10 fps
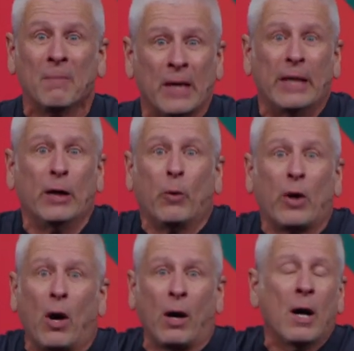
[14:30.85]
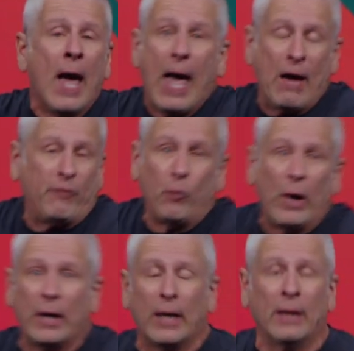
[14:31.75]
And here we are
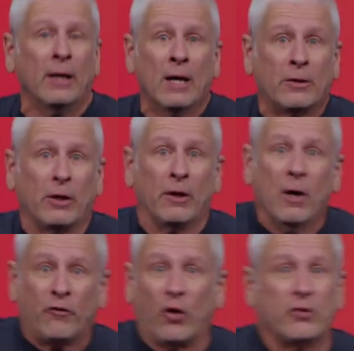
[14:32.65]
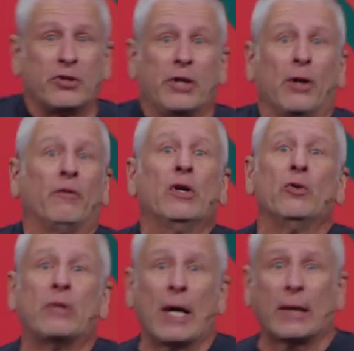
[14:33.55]
halfway in to the first year of a
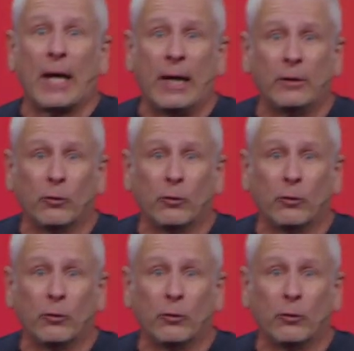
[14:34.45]
new decade,